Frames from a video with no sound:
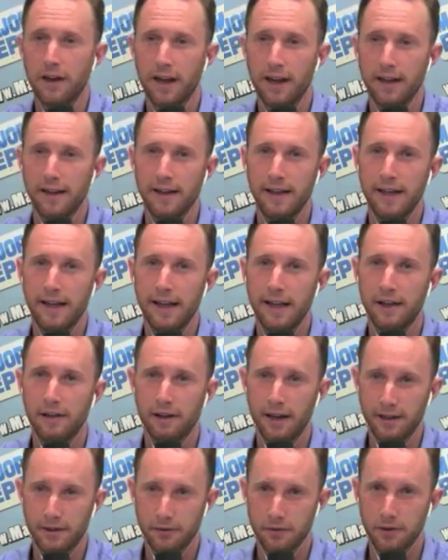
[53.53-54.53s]
and the
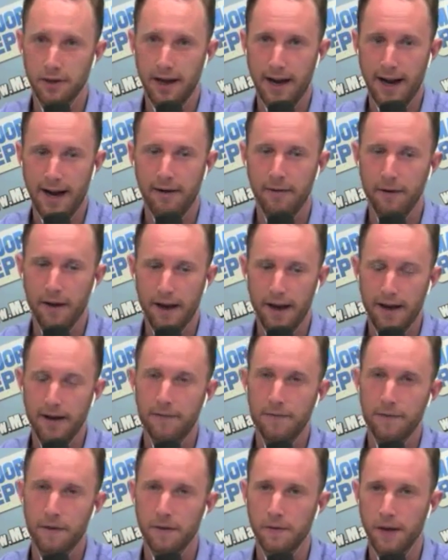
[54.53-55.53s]
intellectual
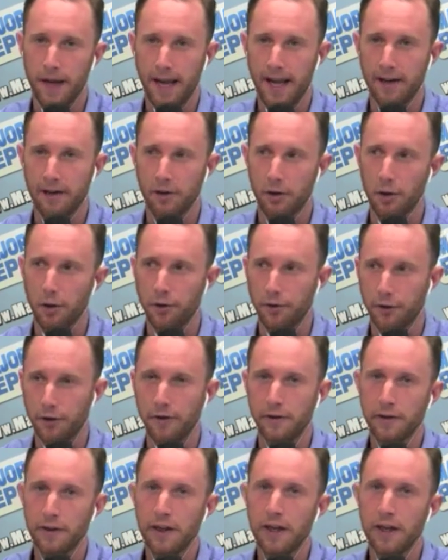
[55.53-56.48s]
heft of Ann Coulter,